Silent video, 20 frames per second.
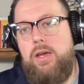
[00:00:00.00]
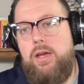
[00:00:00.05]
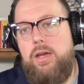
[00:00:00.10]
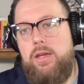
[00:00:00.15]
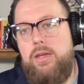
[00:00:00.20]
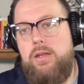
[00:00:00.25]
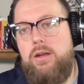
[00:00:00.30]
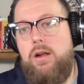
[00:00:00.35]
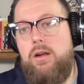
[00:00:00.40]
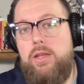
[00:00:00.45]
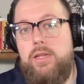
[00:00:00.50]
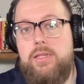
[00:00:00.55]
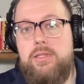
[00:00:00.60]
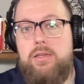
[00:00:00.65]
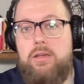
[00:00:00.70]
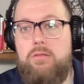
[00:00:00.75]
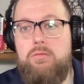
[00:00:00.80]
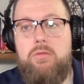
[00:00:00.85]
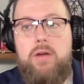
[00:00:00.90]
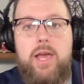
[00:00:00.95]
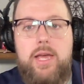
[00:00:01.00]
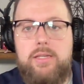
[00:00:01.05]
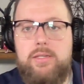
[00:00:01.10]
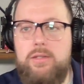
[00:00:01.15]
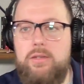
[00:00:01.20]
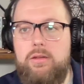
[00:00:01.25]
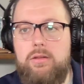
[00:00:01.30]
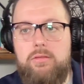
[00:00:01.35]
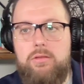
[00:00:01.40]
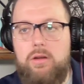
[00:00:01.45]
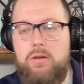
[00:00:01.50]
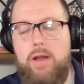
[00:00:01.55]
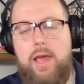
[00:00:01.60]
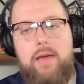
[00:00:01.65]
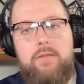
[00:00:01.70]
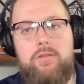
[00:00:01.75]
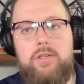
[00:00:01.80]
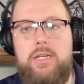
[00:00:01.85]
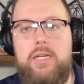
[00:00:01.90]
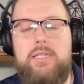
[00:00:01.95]
an audience on rest. Don't
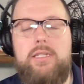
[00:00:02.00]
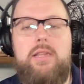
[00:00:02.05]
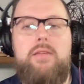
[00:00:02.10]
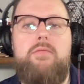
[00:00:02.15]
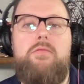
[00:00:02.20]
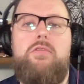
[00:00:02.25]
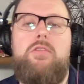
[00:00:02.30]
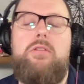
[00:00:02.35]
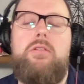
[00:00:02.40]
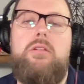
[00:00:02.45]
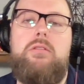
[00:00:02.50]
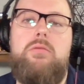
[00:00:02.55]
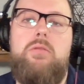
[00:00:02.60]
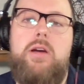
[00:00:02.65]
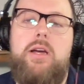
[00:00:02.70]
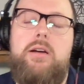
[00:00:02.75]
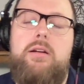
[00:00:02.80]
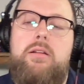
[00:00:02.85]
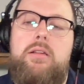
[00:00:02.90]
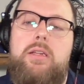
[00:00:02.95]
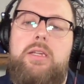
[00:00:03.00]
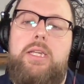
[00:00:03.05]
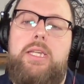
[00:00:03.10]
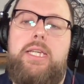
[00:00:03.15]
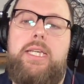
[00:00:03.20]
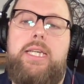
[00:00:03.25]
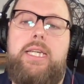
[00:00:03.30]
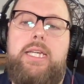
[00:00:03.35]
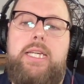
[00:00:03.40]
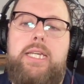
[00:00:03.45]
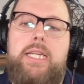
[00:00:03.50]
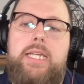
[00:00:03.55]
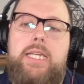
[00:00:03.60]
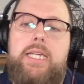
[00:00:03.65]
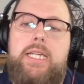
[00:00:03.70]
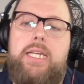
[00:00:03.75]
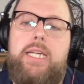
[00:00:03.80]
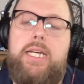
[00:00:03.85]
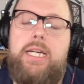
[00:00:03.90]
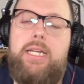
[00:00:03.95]
advertise them for a little while,
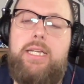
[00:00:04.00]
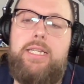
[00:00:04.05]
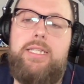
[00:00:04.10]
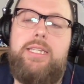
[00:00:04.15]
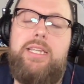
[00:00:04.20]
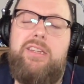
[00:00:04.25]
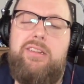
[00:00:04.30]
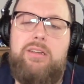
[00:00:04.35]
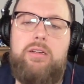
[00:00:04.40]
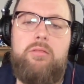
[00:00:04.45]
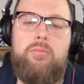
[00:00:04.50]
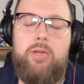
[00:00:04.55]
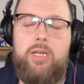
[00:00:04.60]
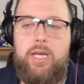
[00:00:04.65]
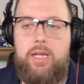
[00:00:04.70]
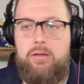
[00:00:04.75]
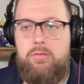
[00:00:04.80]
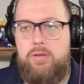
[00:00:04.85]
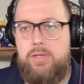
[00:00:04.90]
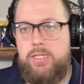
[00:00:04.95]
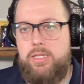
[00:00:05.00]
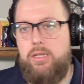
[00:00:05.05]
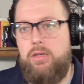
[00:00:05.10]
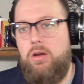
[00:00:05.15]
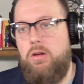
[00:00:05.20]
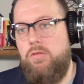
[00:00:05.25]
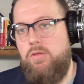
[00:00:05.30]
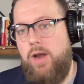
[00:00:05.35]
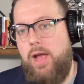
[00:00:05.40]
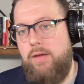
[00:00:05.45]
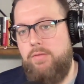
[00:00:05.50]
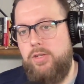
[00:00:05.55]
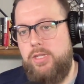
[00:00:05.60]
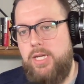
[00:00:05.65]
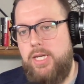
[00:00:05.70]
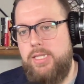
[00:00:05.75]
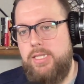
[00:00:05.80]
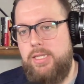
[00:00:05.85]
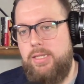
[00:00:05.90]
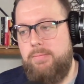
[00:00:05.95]
because then you're going to be kind of risking over
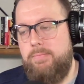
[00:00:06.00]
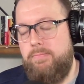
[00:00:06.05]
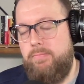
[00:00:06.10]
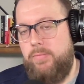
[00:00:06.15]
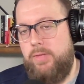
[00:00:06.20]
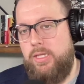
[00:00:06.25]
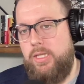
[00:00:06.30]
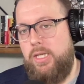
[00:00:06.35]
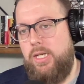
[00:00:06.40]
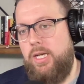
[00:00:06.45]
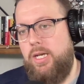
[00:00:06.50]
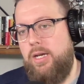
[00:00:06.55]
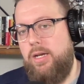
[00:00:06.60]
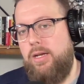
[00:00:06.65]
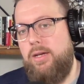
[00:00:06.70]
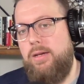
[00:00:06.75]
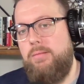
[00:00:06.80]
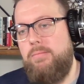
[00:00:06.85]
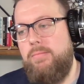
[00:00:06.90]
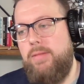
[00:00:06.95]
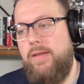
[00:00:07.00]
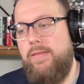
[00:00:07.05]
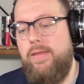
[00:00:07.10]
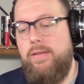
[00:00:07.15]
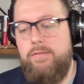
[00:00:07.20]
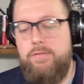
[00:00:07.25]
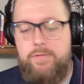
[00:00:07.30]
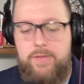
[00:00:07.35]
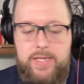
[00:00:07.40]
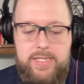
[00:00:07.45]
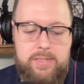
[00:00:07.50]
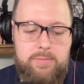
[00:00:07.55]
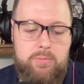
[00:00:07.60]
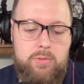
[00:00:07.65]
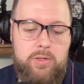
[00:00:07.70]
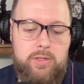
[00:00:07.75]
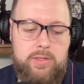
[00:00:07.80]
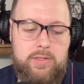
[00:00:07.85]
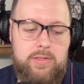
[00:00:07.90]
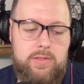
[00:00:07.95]
advertising. I think
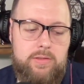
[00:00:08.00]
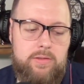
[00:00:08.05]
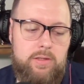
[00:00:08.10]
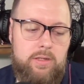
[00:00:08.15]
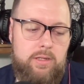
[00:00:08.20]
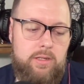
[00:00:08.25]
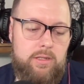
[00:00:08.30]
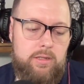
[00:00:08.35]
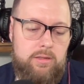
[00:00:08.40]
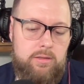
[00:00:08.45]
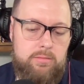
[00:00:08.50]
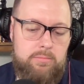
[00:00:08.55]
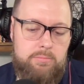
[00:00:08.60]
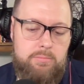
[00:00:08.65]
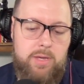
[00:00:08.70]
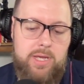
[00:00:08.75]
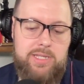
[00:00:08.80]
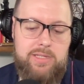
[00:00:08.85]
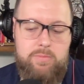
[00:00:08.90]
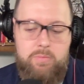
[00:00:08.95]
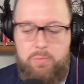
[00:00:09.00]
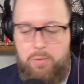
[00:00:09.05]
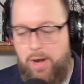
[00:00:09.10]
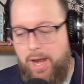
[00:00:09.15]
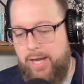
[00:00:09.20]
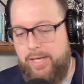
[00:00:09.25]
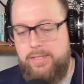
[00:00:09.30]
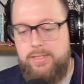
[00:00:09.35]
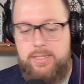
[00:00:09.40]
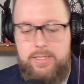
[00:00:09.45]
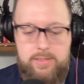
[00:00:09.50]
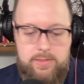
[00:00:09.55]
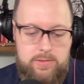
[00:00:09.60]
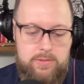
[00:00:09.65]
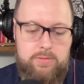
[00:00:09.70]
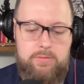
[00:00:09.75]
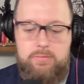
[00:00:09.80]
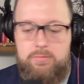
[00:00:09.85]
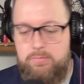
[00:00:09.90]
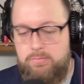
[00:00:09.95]
Facebook's best
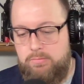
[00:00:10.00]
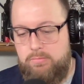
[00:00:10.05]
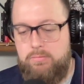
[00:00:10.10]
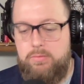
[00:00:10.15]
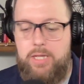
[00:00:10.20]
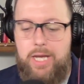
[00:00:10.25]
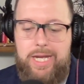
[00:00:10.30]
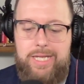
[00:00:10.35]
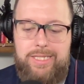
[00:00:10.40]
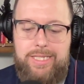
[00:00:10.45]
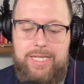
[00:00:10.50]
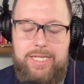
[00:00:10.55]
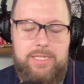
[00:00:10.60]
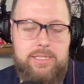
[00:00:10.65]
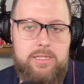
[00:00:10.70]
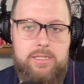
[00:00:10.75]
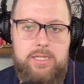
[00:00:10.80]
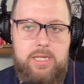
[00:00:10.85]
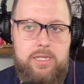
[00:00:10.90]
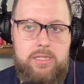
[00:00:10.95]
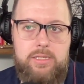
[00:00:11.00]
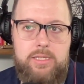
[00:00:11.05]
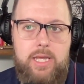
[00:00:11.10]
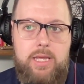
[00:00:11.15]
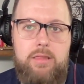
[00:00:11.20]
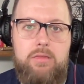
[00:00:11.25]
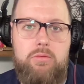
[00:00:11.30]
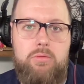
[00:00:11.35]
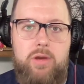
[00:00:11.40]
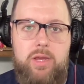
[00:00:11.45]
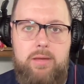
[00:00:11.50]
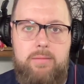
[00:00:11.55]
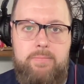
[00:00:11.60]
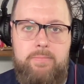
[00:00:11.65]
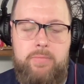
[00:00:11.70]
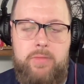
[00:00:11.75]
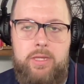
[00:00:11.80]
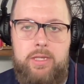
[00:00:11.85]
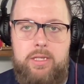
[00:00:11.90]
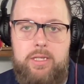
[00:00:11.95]
practice guidelines is they say 3.
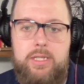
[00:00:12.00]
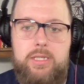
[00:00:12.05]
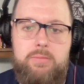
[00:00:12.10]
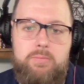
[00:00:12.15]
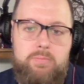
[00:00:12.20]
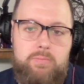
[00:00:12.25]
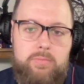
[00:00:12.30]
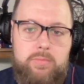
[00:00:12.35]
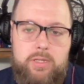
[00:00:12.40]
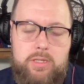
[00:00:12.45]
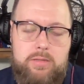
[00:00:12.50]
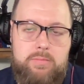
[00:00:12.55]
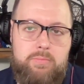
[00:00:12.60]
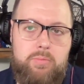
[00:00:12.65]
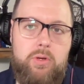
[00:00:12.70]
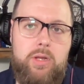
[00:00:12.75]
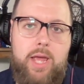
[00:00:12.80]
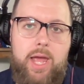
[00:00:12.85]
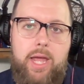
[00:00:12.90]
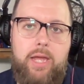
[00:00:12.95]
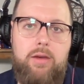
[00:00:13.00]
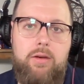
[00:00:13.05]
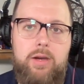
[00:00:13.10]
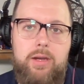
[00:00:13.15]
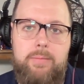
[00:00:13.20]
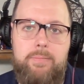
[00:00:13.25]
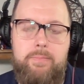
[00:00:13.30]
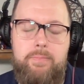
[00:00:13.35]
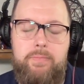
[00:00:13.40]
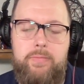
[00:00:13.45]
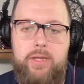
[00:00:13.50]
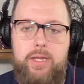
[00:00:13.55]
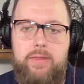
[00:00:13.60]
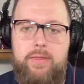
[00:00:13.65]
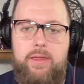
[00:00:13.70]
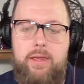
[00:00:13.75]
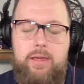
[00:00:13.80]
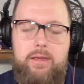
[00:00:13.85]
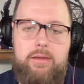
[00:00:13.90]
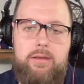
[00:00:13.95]
It's pretty accurate, I
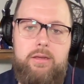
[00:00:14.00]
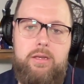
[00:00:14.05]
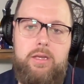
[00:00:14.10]
think.